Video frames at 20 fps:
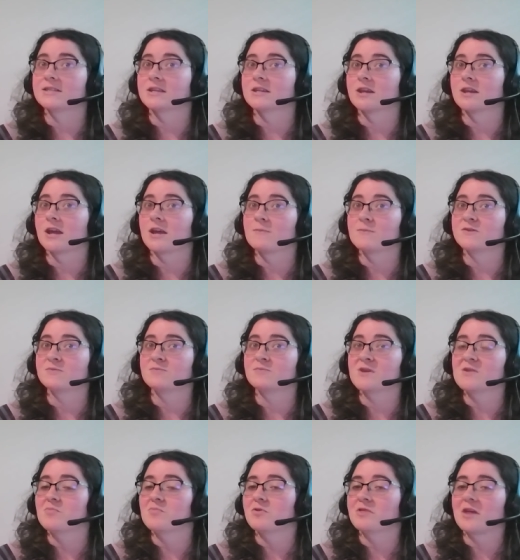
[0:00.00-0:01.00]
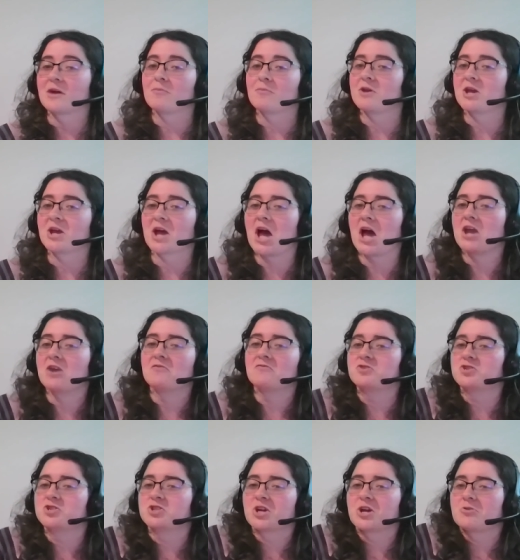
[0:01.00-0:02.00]
names of people that we kind of
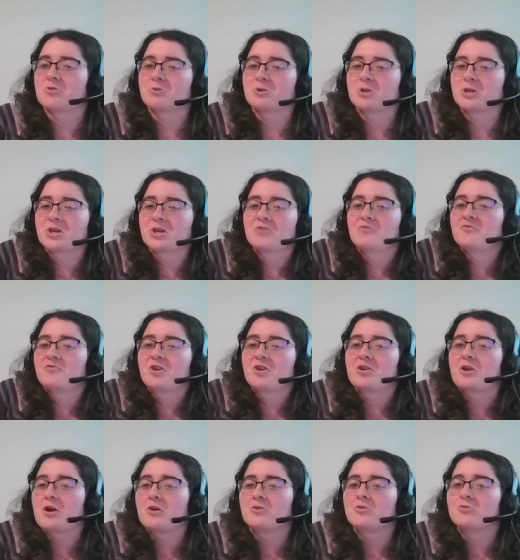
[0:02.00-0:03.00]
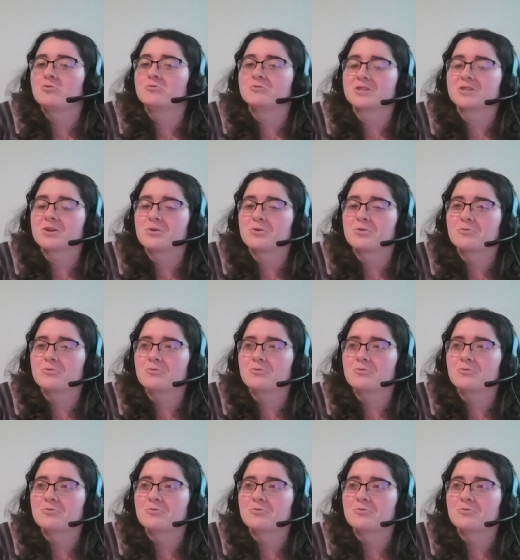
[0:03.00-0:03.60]
generally can figure out who's who.